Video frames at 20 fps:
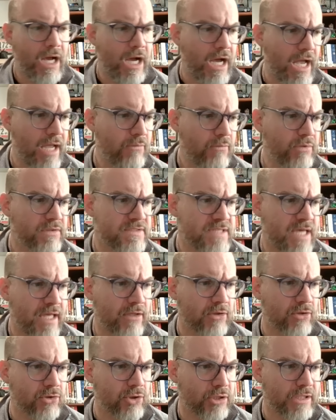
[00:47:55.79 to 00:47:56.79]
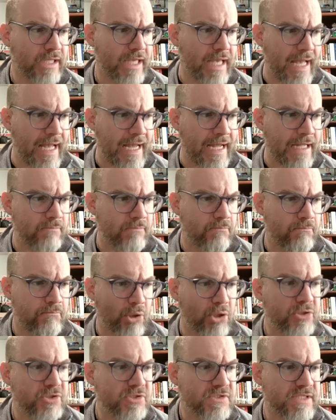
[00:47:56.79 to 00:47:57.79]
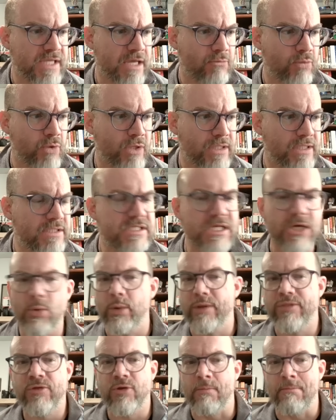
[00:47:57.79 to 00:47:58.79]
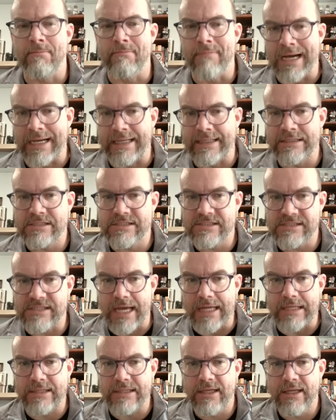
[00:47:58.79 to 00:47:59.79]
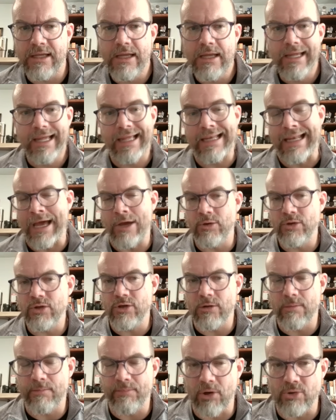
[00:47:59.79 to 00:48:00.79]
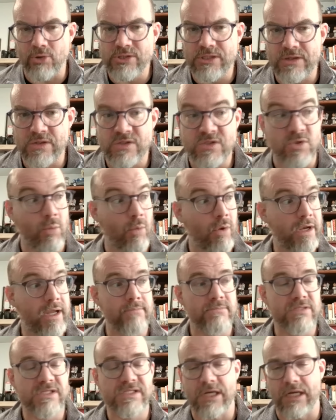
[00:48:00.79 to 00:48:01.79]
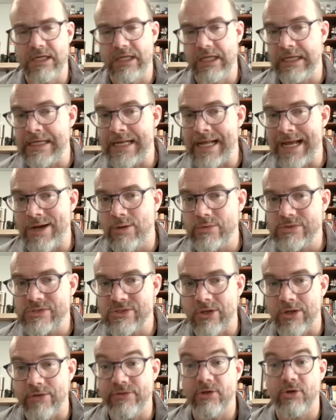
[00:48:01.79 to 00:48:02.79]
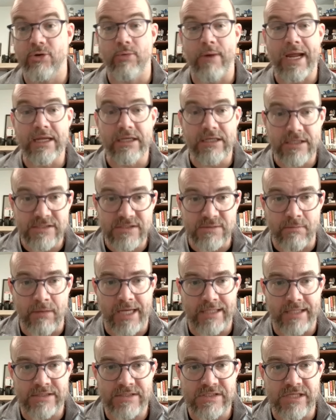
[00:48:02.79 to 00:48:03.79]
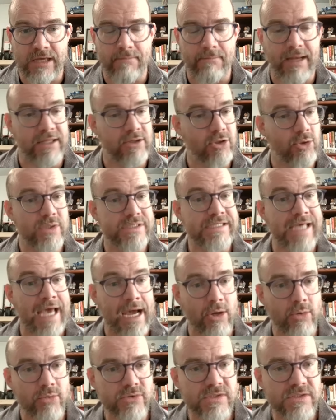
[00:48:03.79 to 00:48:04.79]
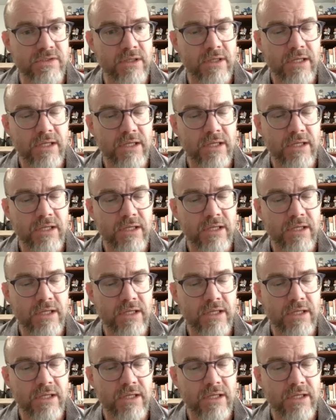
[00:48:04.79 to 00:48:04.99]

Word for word: I would take a look at books that really deal with your mindset mm. and how you're approaching this. So one I'm studying now is called The Greatness Mindset by Lewis Howes,